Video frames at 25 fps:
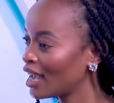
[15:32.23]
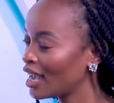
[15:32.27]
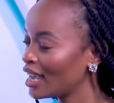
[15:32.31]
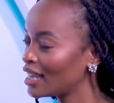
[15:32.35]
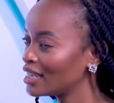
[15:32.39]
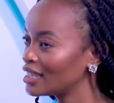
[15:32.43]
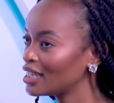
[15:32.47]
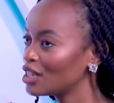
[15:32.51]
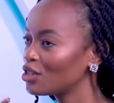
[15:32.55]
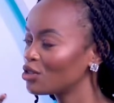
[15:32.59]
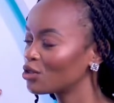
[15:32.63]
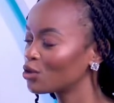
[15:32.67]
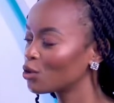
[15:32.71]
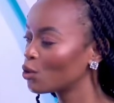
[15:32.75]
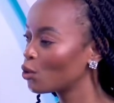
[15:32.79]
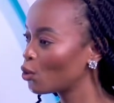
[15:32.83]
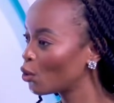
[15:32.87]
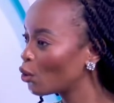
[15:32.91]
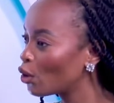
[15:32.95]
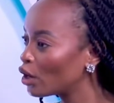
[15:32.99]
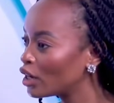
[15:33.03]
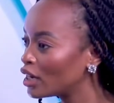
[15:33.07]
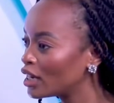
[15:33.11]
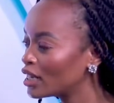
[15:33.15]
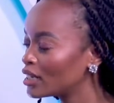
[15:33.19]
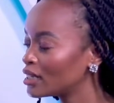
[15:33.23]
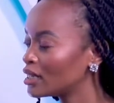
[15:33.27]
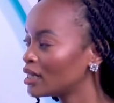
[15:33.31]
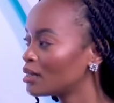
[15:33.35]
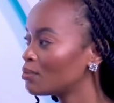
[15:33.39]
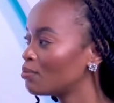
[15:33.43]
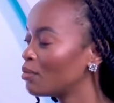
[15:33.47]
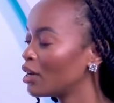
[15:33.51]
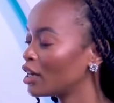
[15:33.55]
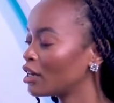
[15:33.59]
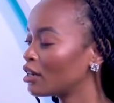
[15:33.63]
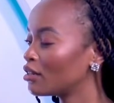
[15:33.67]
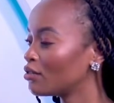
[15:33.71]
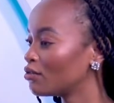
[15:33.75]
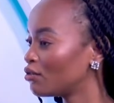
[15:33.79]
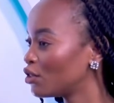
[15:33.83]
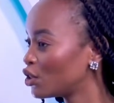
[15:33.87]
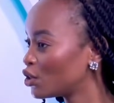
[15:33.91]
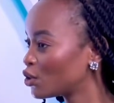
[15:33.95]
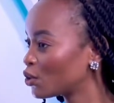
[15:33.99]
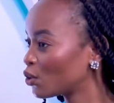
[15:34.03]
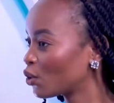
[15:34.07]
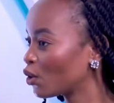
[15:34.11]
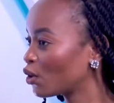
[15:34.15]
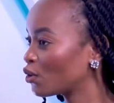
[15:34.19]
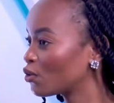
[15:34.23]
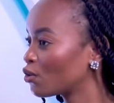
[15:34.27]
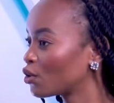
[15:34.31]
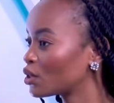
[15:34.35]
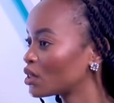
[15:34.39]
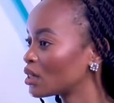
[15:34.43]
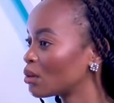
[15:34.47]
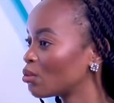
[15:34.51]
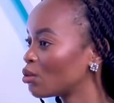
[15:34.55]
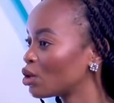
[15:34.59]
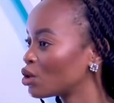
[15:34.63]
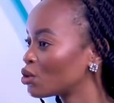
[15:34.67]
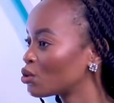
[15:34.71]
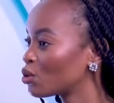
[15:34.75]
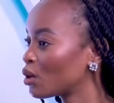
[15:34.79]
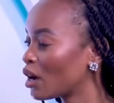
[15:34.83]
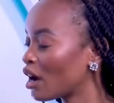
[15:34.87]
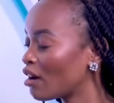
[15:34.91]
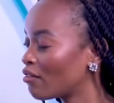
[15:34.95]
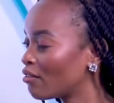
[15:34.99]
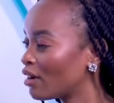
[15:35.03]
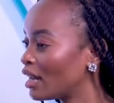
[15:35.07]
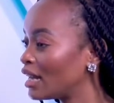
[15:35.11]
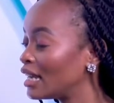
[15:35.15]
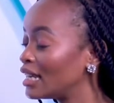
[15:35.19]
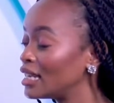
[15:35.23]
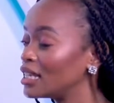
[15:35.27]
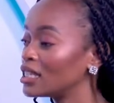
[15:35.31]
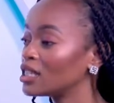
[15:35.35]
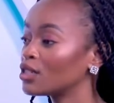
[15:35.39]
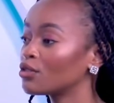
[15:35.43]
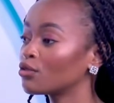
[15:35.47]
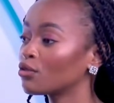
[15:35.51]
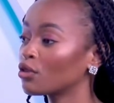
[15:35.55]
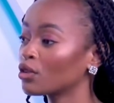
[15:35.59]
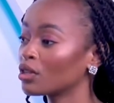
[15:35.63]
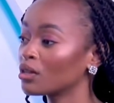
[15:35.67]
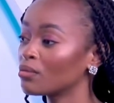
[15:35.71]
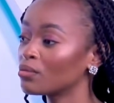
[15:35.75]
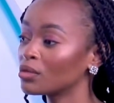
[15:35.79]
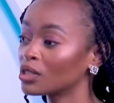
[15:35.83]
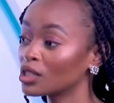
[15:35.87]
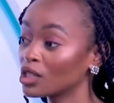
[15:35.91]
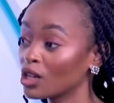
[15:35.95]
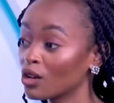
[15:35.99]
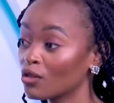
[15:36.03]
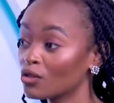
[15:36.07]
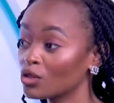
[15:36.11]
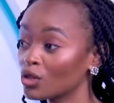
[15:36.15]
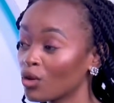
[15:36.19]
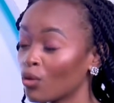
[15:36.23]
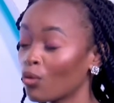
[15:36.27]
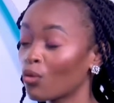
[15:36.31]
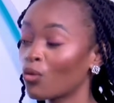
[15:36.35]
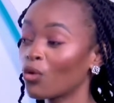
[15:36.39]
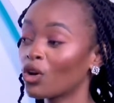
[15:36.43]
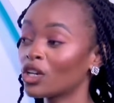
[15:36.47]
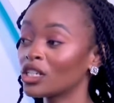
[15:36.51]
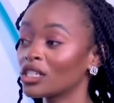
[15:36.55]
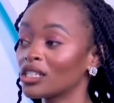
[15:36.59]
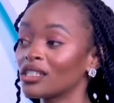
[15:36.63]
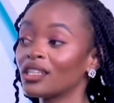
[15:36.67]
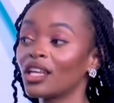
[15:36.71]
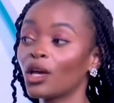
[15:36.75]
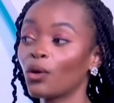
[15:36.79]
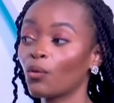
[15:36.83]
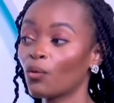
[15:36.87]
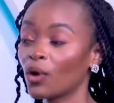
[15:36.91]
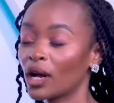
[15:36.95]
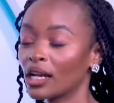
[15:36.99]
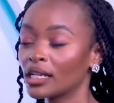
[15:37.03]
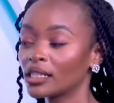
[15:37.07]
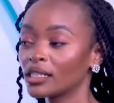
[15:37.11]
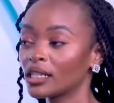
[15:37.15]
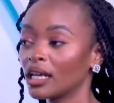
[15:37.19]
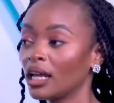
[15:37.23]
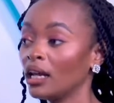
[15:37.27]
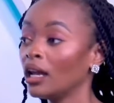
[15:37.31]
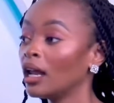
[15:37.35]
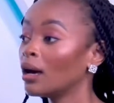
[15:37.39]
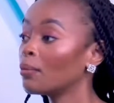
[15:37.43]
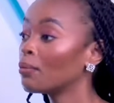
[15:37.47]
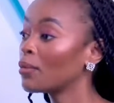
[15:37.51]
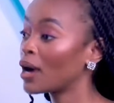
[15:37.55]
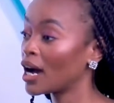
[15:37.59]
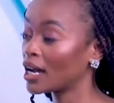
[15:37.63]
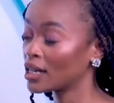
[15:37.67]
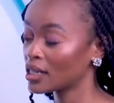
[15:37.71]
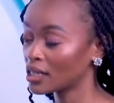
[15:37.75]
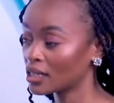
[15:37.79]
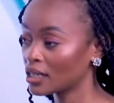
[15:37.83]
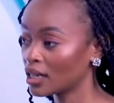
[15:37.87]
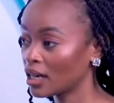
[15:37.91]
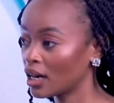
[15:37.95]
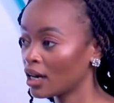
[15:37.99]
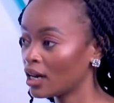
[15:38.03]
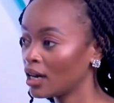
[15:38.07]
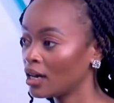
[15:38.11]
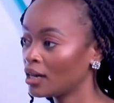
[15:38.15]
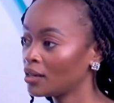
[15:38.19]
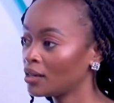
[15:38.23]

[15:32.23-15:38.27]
Is it good? Is it beneficial for someone to have a list for themselves of what they want in a partner?